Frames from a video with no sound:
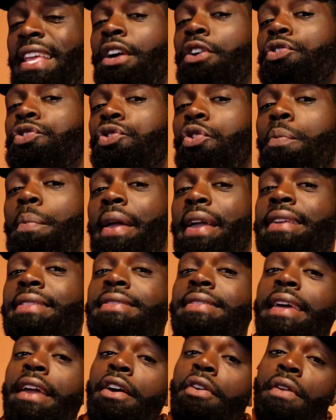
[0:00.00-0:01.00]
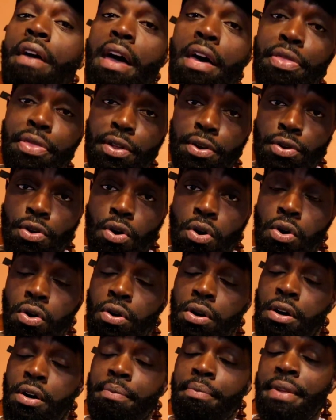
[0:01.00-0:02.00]
They also make their
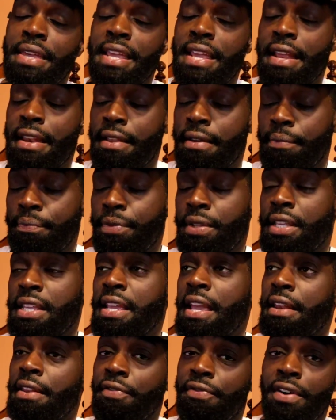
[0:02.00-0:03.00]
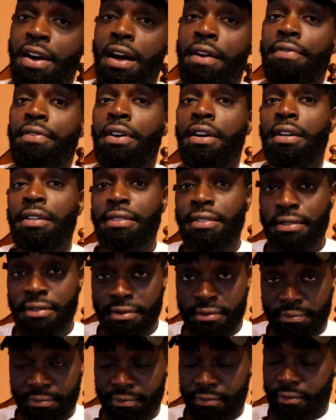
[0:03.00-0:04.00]
ethanol um, E85 uh,
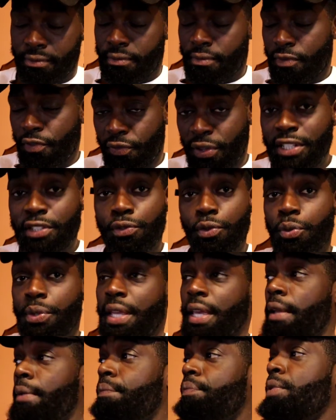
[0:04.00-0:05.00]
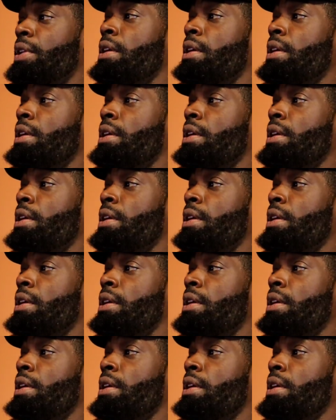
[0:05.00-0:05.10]
flex fuel kit.